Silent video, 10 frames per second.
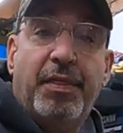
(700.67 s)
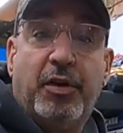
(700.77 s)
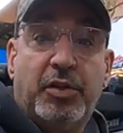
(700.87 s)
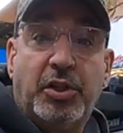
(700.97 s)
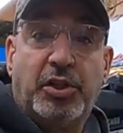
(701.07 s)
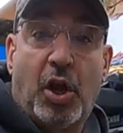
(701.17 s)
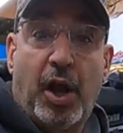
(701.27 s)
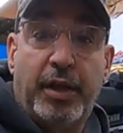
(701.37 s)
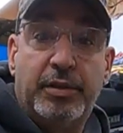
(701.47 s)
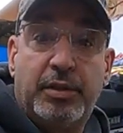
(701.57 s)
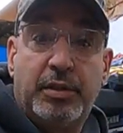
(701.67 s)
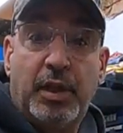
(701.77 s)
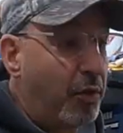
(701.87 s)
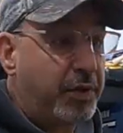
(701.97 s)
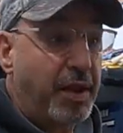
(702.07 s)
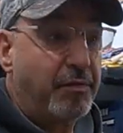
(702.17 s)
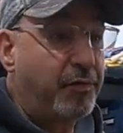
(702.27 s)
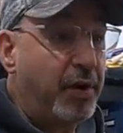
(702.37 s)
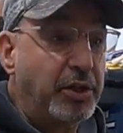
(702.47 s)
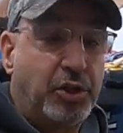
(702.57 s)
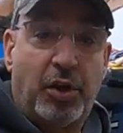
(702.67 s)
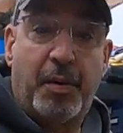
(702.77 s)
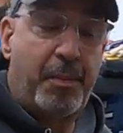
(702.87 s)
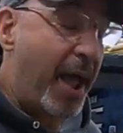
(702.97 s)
their designs. I don't know if they infringed on the